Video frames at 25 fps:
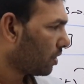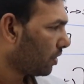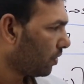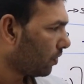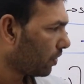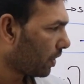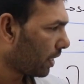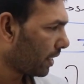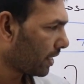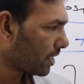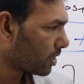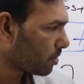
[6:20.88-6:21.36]
You
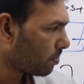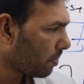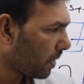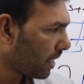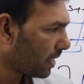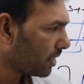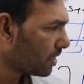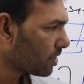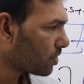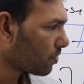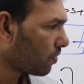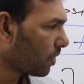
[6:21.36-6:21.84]
can
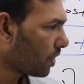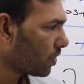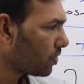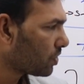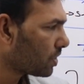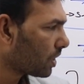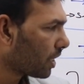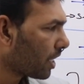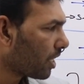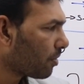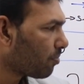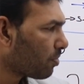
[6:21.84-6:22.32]
expand this one
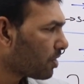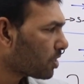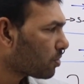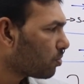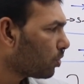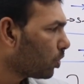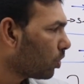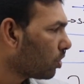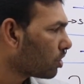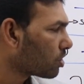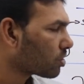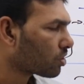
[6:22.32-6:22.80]
using a plus
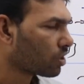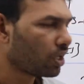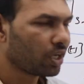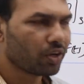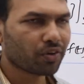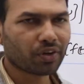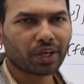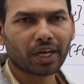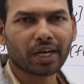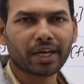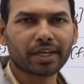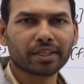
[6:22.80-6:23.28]
b whole square,
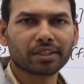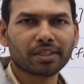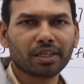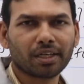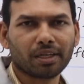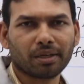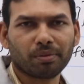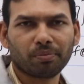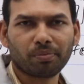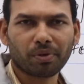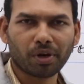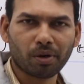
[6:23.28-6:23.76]
you can end
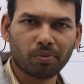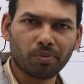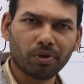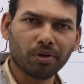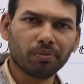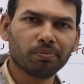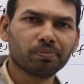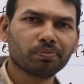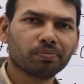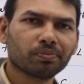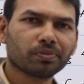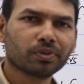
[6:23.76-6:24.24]
the
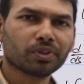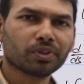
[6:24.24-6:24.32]
problem.